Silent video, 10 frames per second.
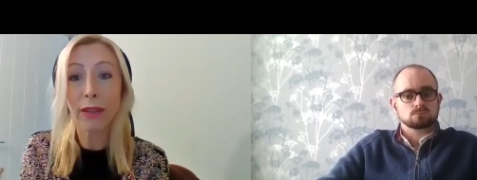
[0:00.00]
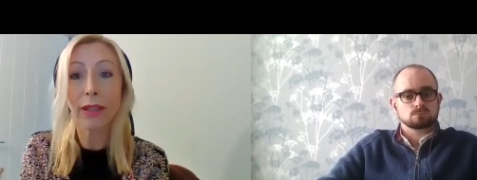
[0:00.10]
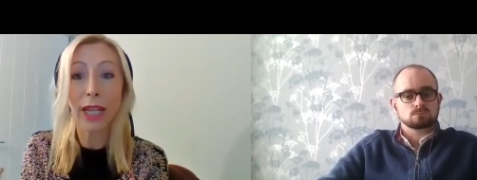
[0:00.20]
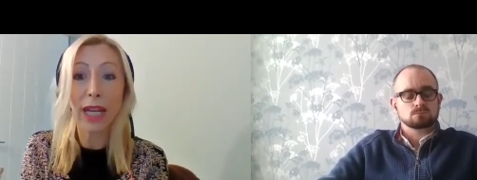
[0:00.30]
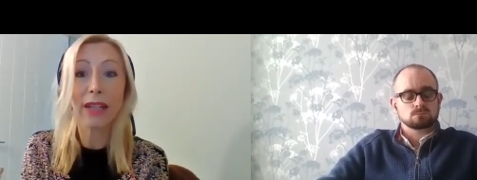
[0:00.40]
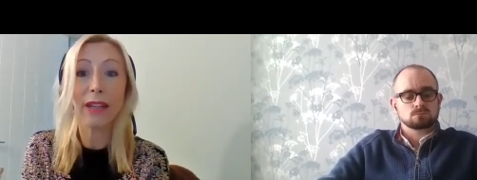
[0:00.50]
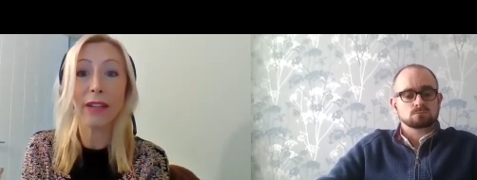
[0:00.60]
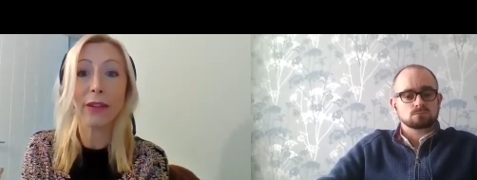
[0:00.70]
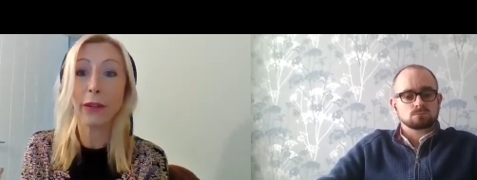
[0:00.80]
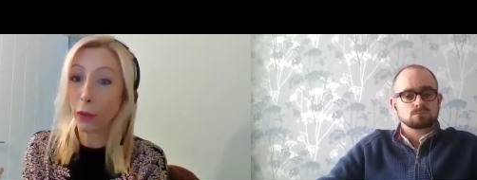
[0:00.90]
Speaker 1: needed
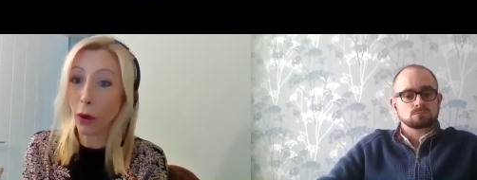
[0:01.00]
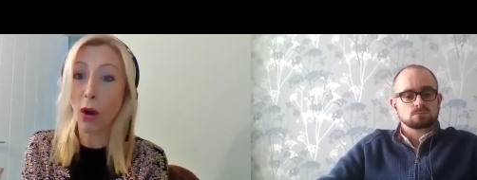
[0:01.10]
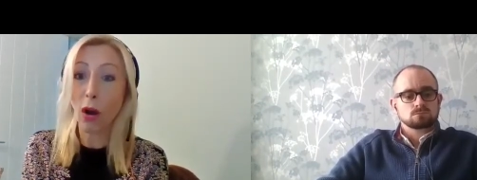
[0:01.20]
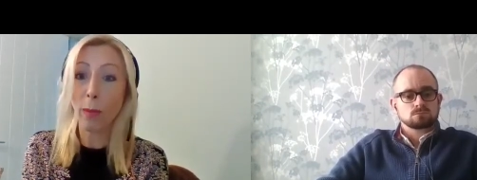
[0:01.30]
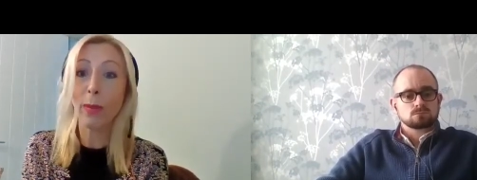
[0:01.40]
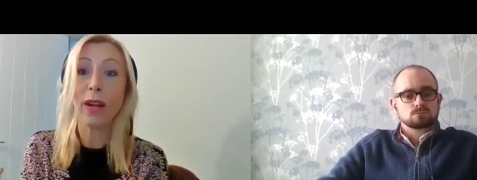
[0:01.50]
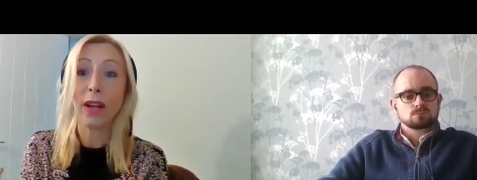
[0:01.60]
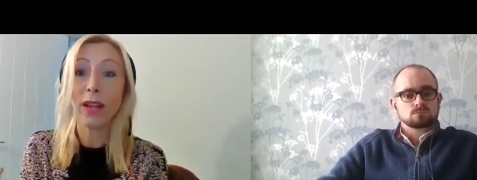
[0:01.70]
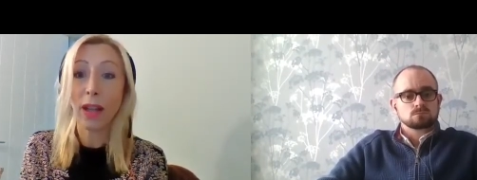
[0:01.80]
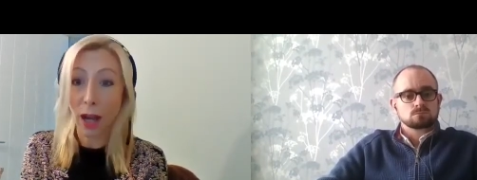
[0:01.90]
to stop
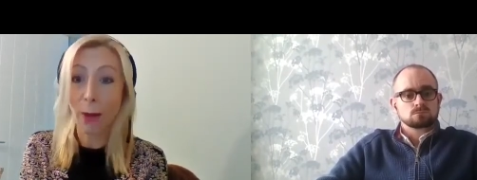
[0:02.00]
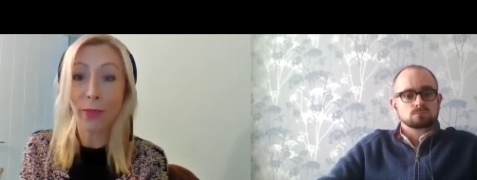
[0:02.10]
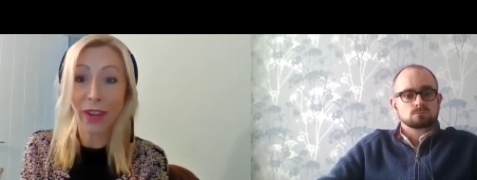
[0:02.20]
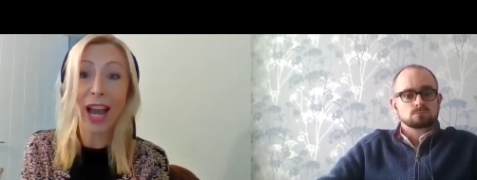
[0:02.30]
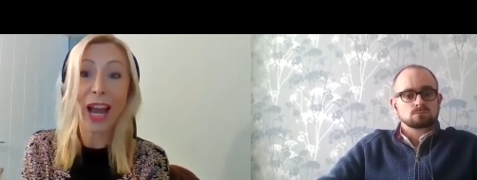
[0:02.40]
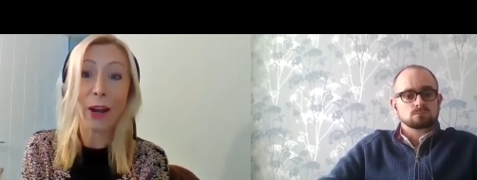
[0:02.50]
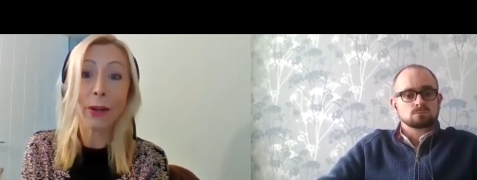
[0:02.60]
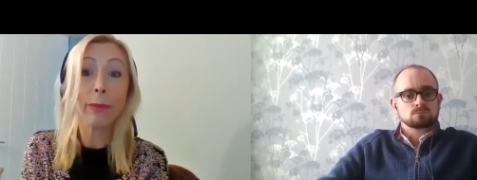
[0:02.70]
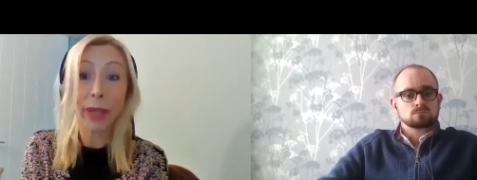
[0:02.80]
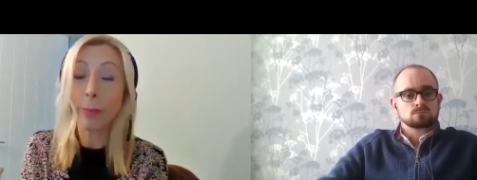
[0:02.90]
calm down
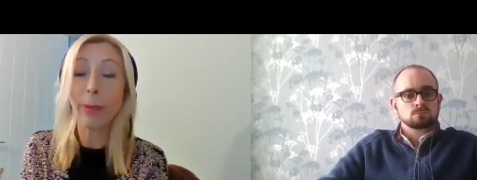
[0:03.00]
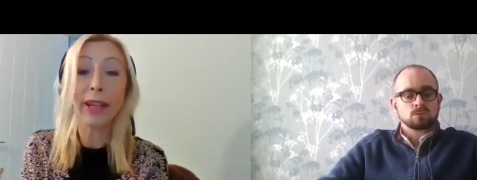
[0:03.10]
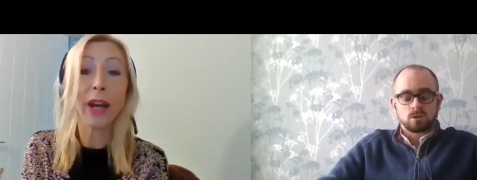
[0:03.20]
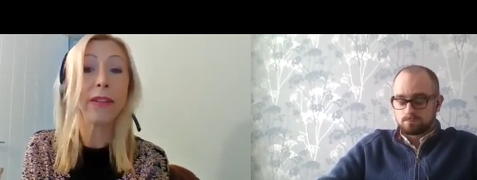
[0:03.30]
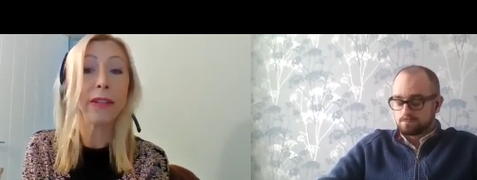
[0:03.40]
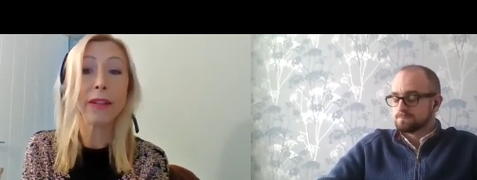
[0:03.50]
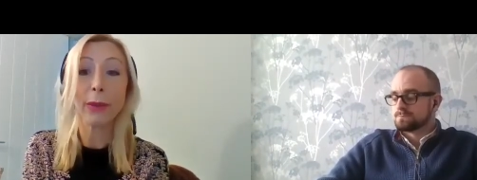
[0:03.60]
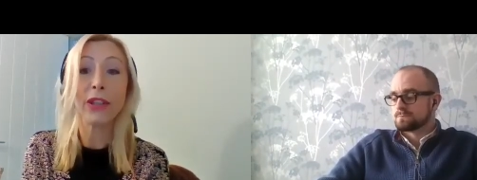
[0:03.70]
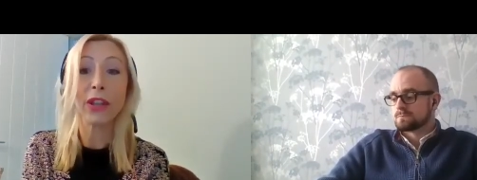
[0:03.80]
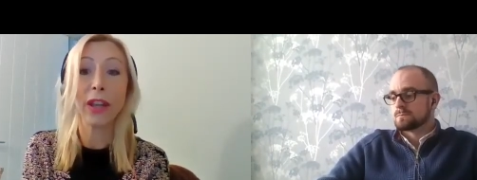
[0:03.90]
and be a bit nicer yeah. to
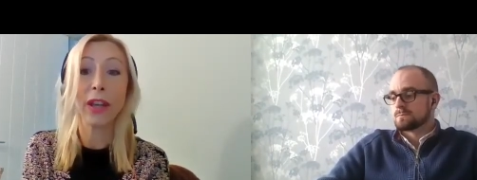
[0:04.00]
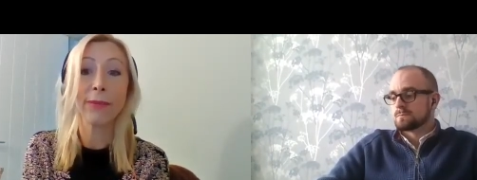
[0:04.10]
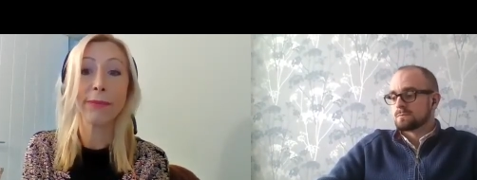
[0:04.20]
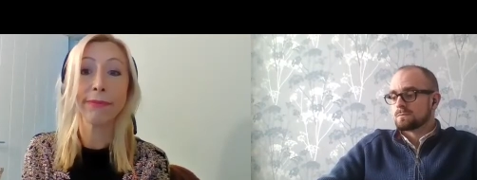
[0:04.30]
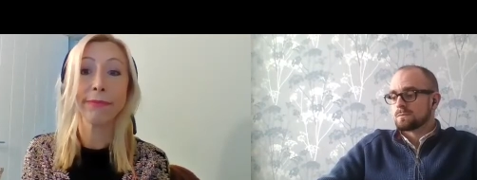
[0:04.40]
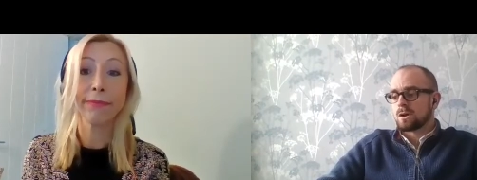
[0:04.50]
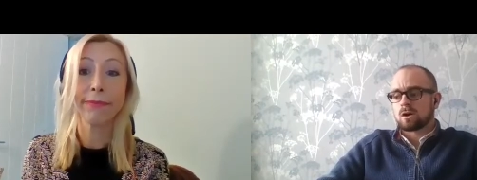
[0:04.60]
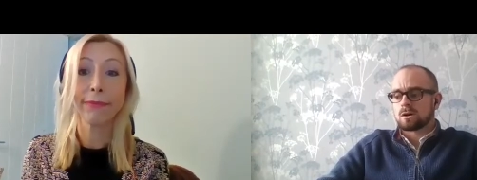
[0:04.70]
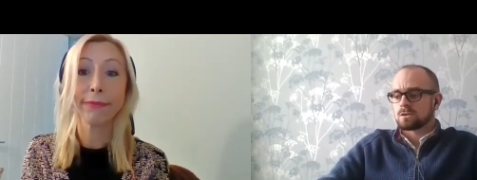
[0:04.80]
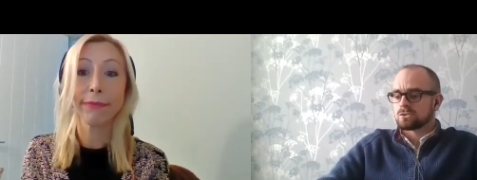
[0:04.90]
each other
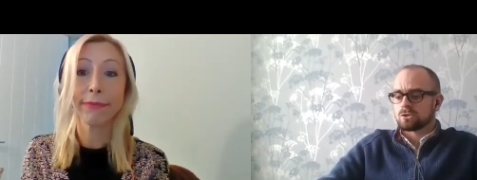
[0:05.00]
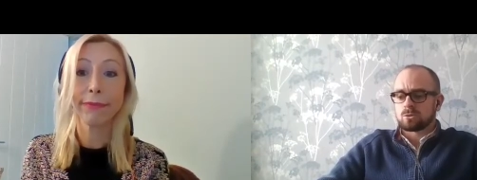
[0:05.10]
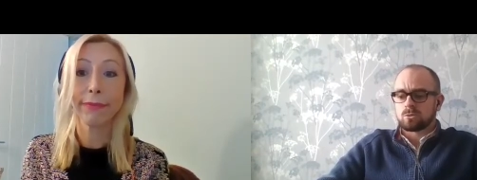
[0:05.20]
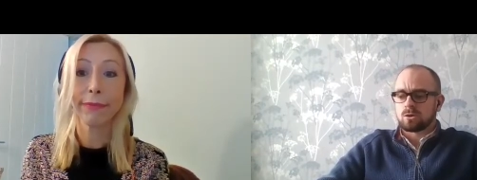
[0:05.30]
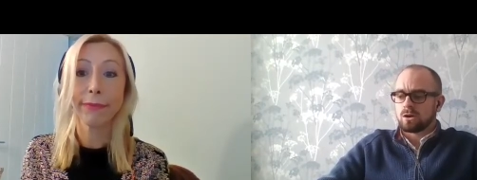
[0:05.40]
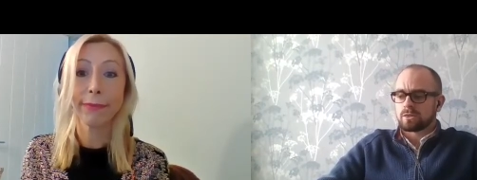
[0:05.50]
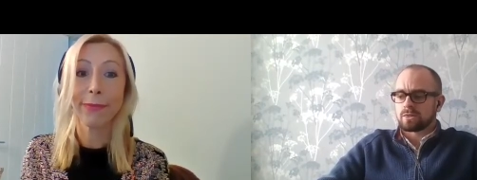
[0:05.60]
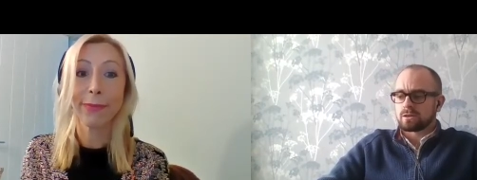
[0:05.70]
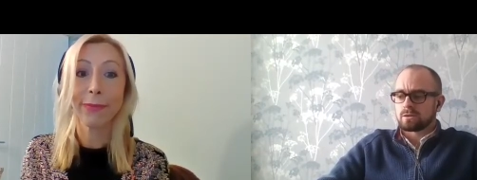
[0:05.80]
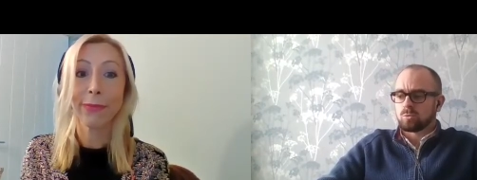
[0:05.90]
Speaker 2: oh do you know what i
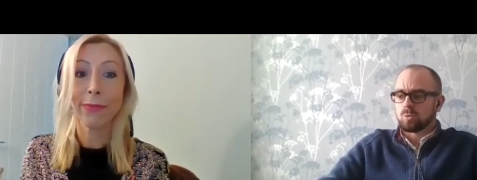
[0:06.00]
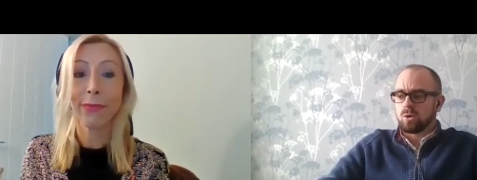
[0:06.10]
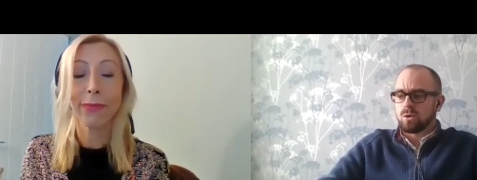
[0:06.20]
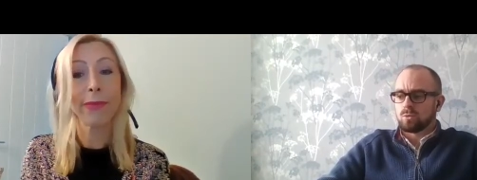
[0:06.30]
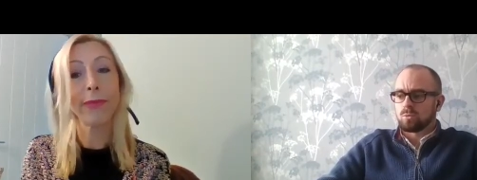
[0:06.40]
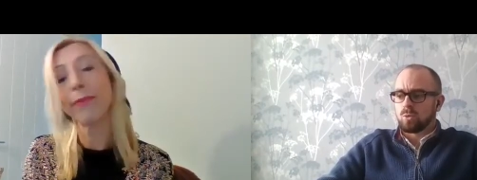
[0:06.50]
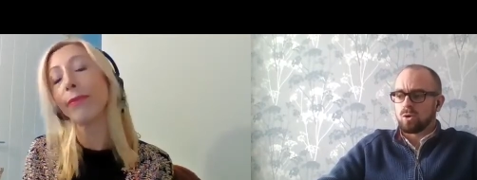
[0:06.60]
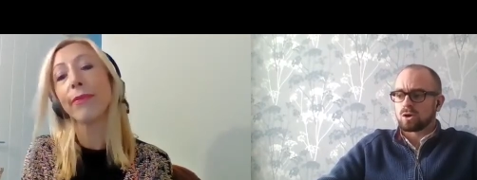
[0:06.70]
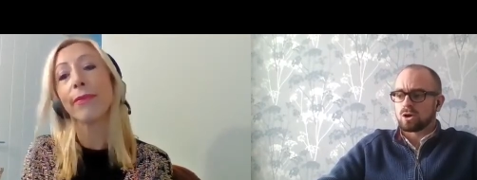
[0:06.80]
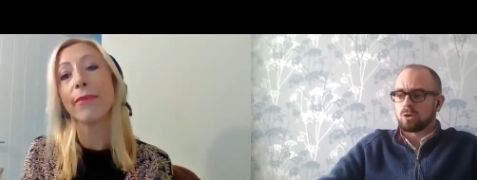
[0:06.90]
think what
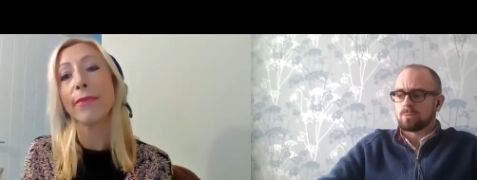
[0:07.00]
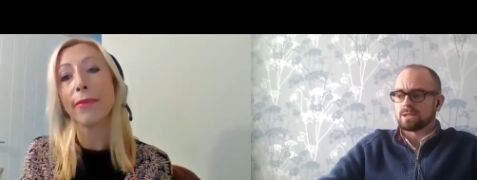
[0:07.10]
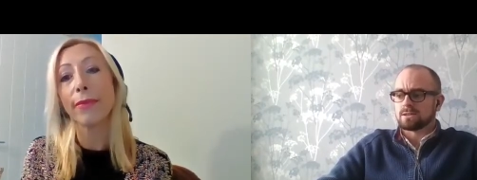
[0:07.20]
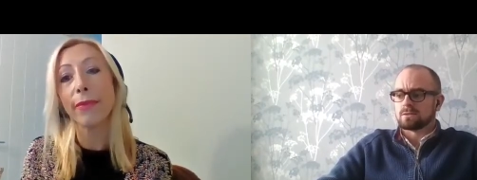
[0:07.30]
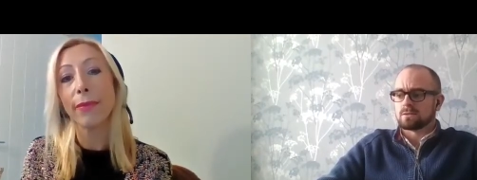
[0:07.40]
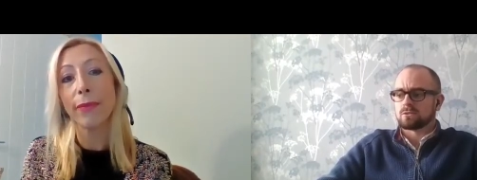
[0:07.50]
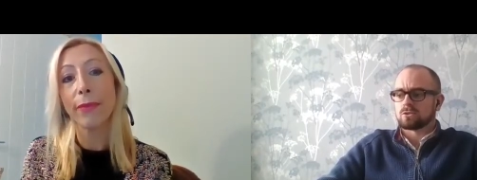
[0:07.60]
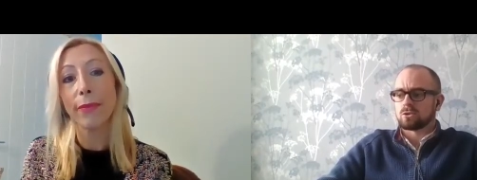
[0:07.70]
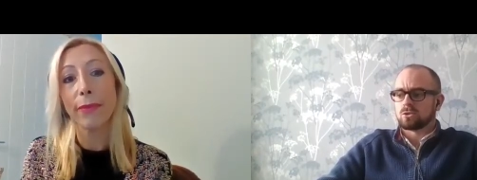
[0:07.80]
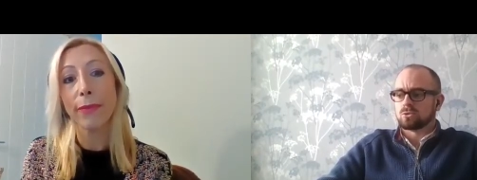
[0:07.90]
what a comment
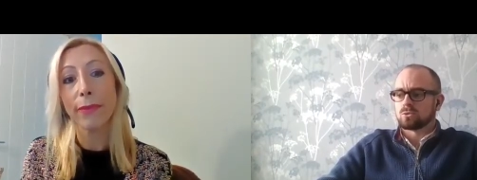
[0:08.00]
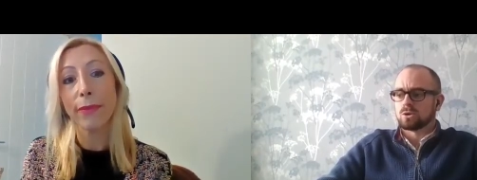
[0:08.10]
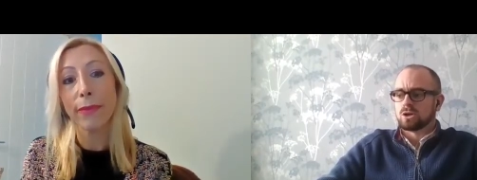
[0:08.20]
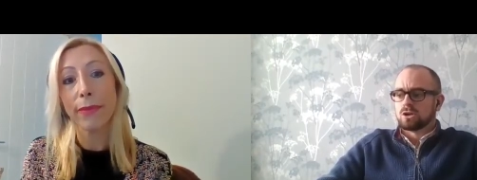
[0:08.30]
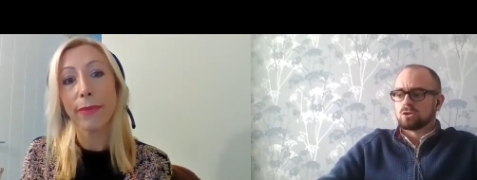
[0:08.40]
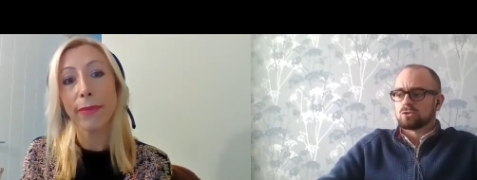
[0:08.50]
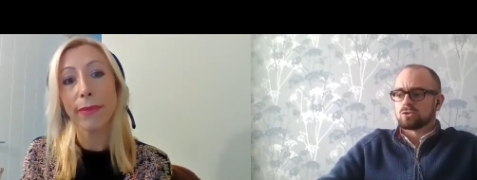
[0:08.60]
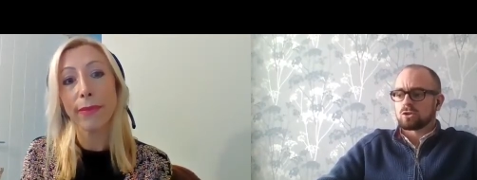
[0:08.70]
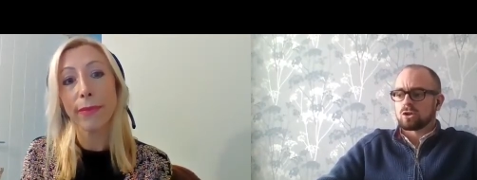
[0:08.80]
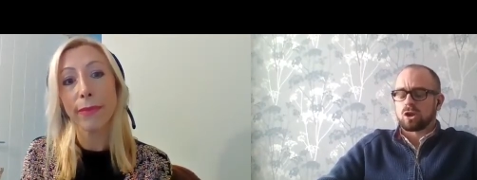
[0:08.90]
to
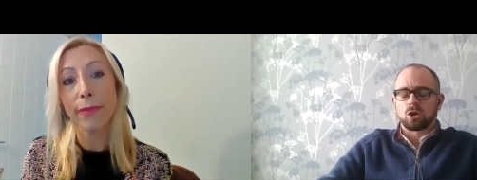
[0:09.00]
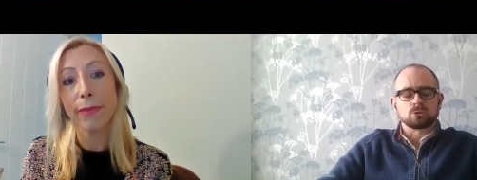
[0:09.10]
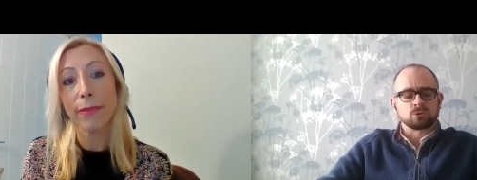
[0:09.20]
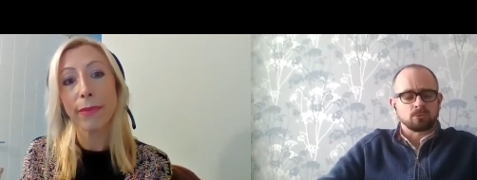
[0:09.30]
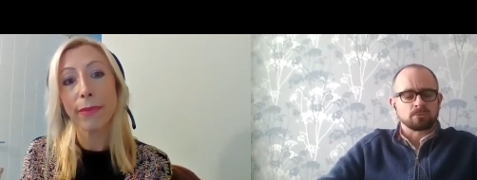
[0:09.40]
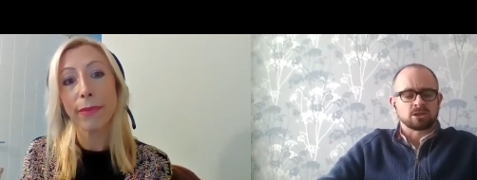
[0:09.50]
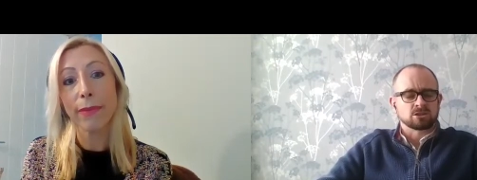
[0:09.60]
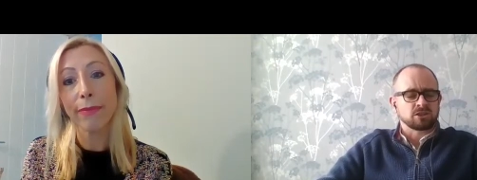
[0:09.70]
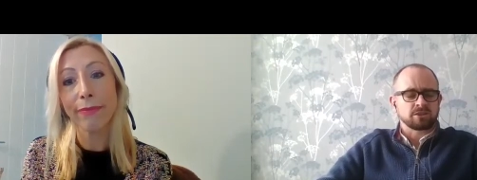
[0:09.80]
to close on because i